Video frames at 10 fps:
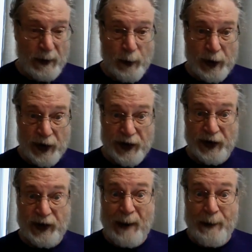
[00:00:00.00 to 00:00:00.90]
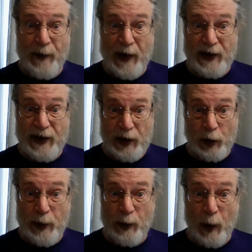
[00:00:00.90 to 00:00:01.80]
which is the type of essay
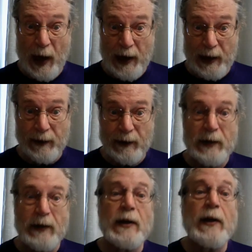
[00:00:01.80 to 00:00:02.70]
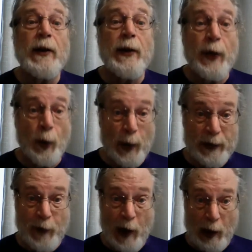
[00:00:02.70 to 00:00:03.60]
you'll be writing the week
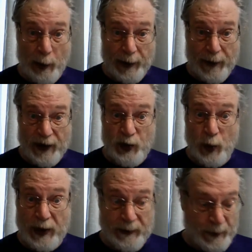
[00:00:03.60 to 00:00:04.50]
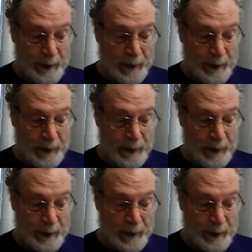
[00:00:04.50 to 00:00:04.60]
following this one.